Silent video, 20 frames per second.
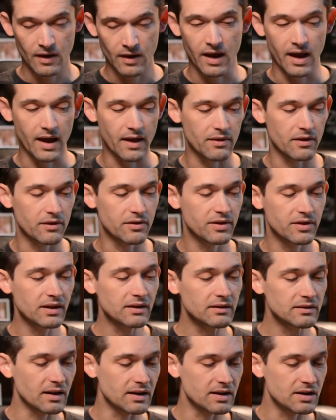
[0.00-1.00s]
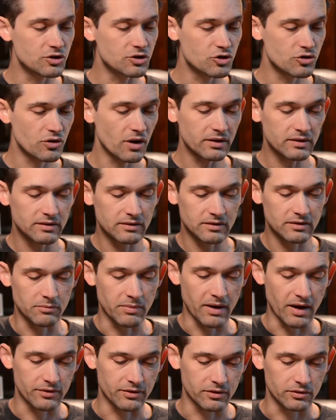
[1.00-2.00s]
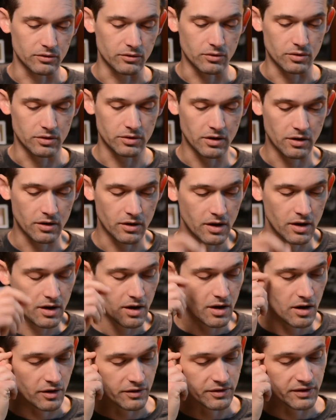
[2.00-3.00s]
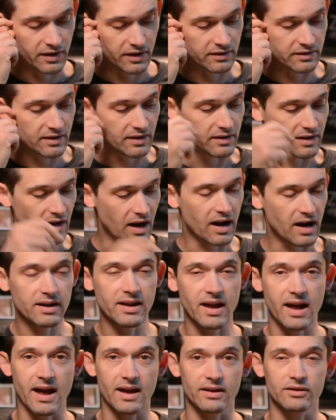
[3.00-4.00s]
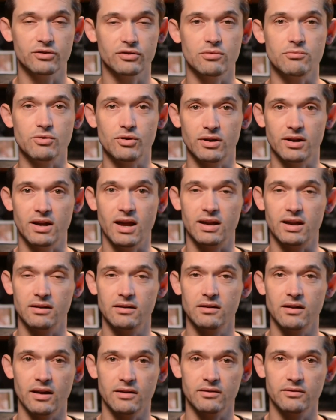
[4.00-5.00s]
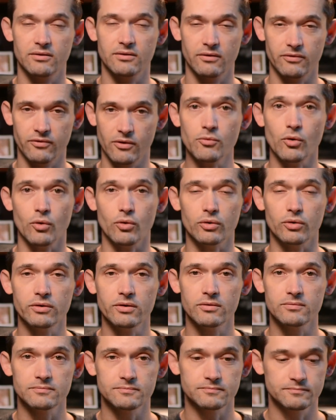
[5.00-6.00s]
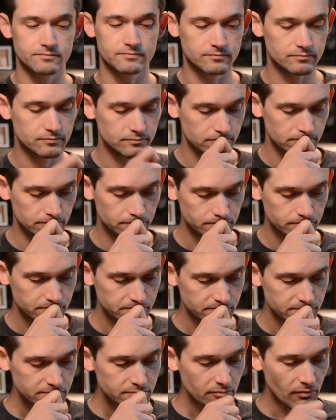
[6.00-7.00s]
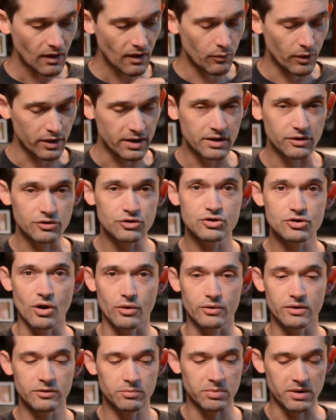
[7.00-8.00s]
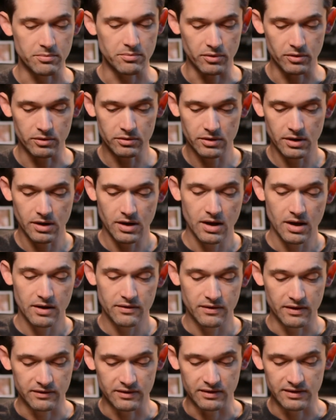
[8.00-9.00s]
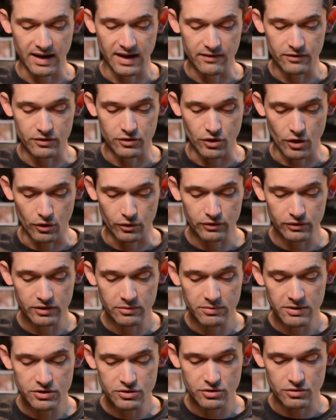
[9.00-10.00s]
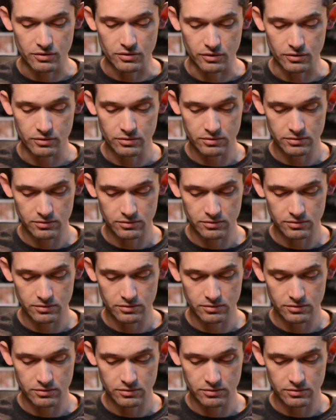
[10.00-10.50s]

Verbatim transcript: And the things that he trusts about the Lord are, are things that God has communicated as from old, what he has shown his people, things that David knows to be true,